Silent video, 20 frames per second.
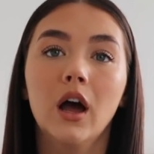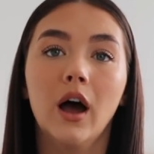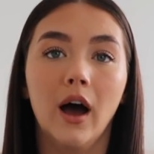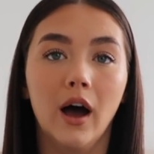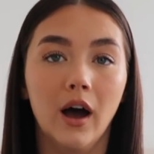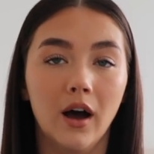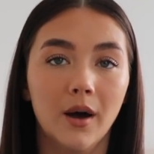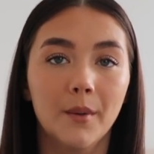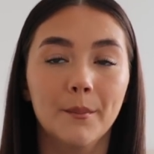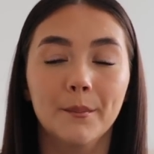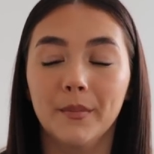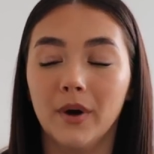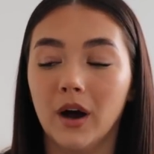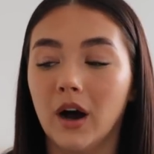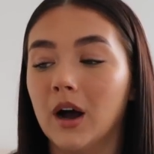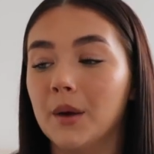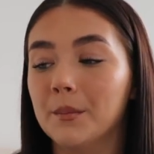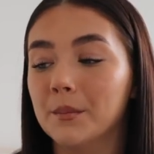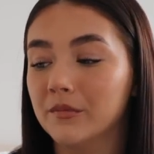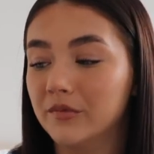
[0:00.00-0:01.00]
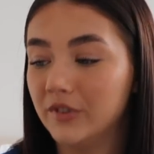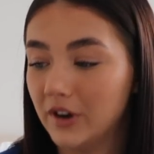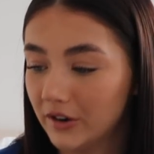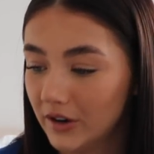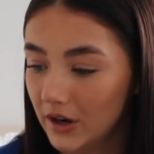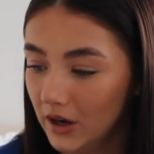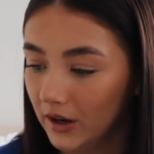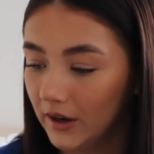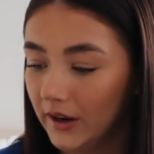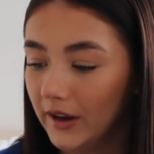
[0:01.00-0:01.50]
I'm
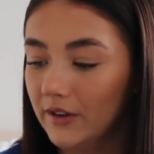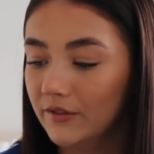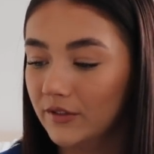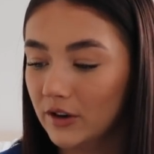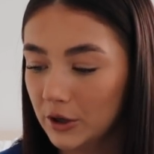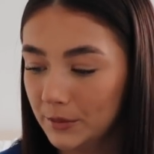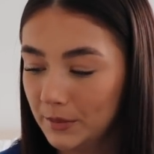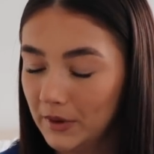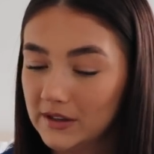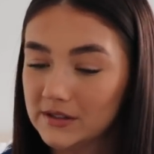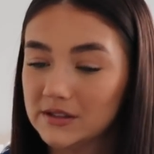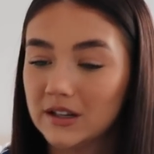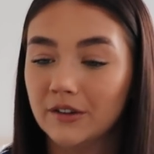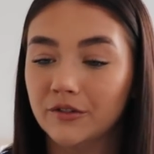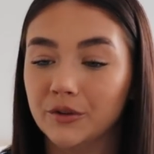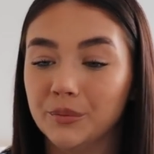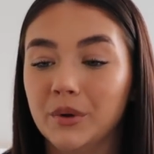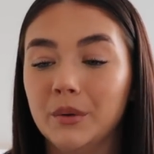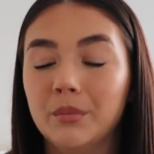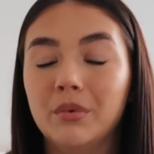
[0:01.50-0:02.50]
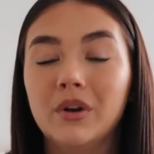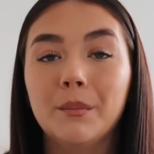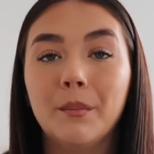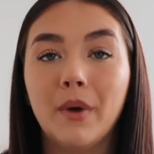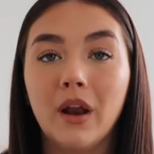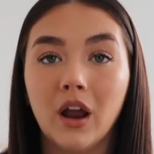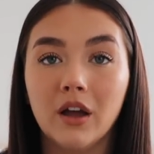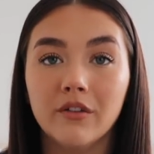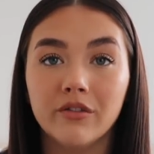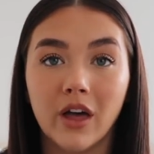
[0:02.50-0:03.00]
very lucky and very blessed to have the people in
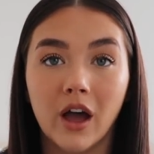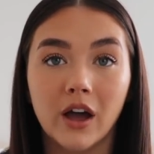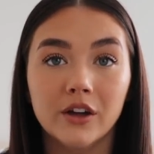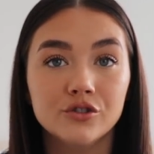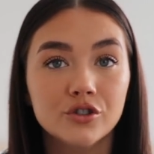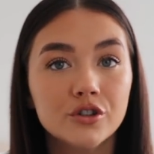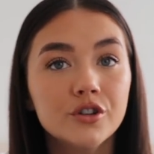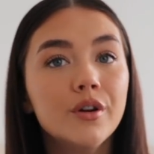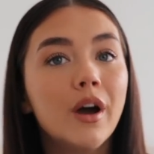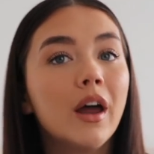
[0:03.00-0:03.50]
my life that I do,